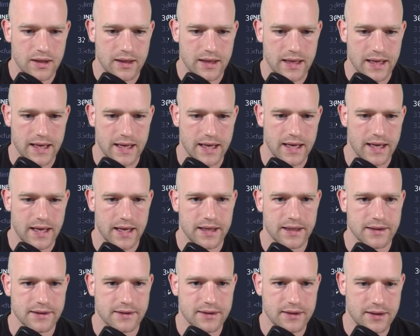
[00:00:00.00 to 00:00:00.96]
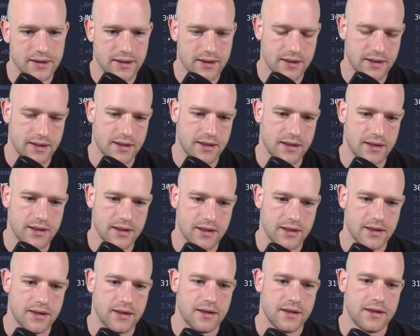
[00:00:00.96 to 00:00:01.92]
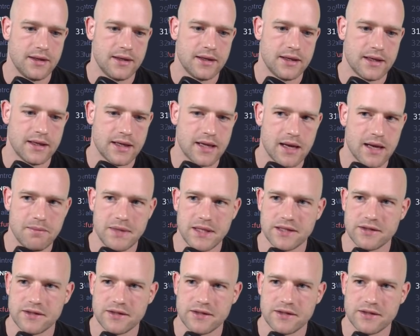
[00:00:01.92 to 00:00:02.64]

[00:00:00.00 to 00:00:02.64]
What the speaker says: And I mean,